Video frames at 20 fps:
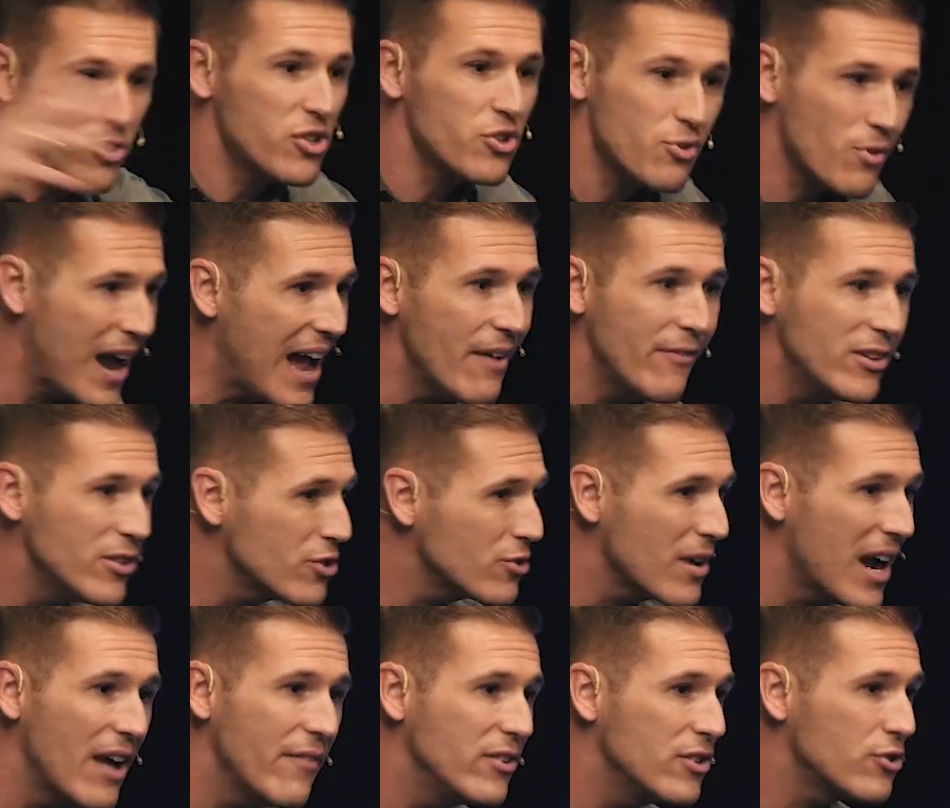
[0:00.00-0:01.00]
strive
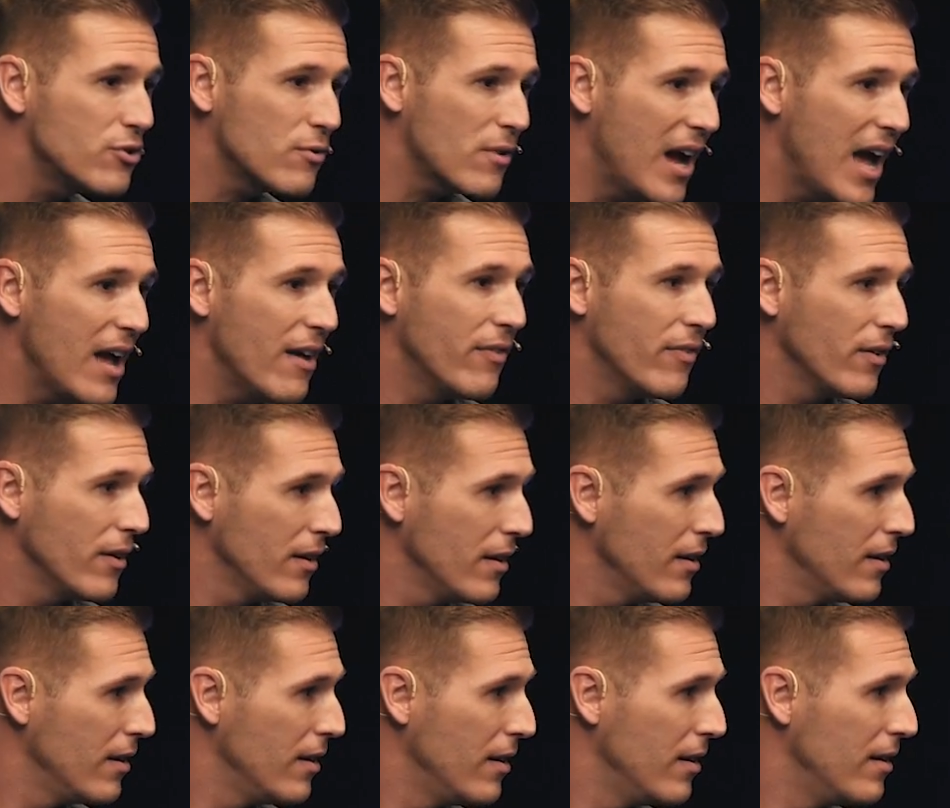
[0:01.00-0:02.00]

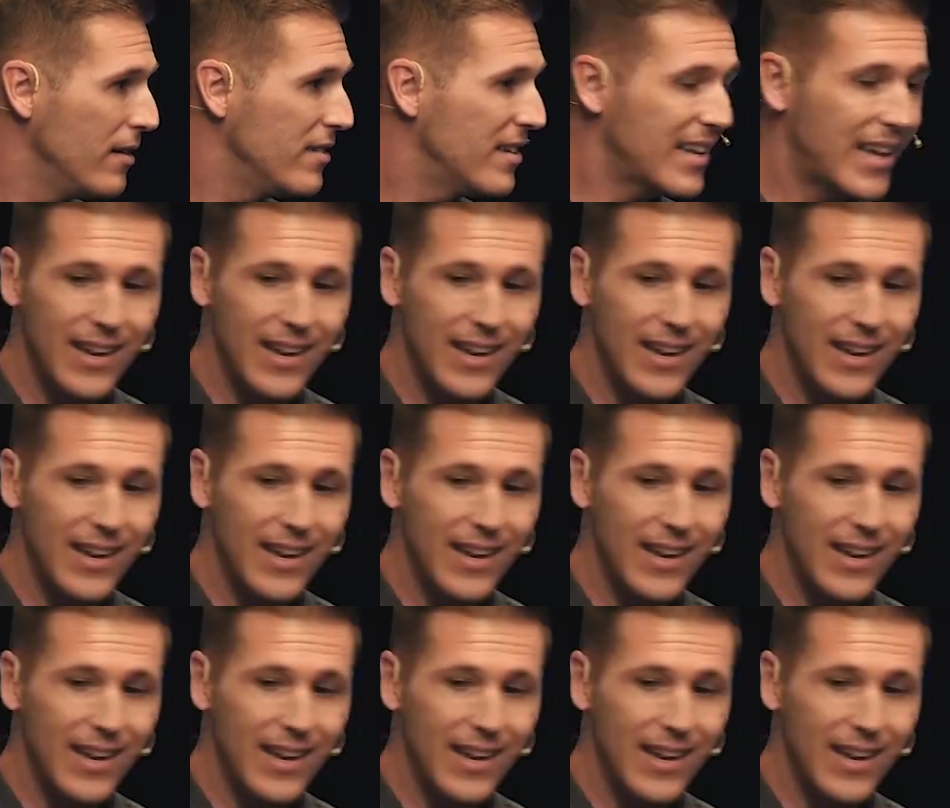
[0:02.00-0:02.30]
to